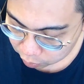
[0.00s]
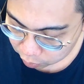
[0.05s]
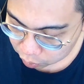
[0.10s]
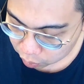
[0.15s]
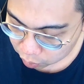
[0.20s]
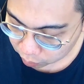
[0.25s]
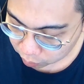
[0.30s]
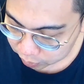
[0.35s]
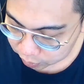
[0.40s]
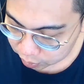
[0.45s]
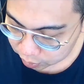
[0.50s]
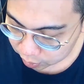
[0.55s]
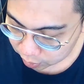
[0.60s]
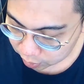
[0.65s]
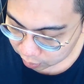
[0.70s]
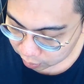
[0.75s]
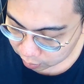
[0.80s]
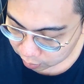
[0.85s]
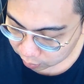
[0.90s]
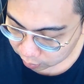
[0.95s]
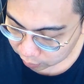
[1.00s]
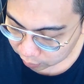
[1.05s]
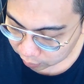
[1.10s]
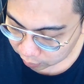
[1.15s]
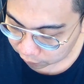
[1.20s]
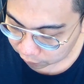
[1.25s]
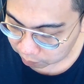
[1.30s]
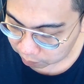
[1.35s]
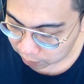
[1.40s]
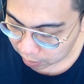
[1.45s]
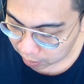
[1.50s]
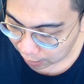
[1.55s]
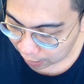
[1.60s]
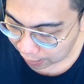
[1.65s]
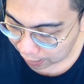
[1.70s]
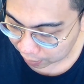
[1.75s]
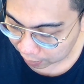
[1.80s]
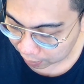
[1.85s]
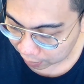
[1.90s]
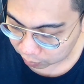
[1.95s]
don't give them the
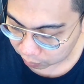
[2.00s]
how.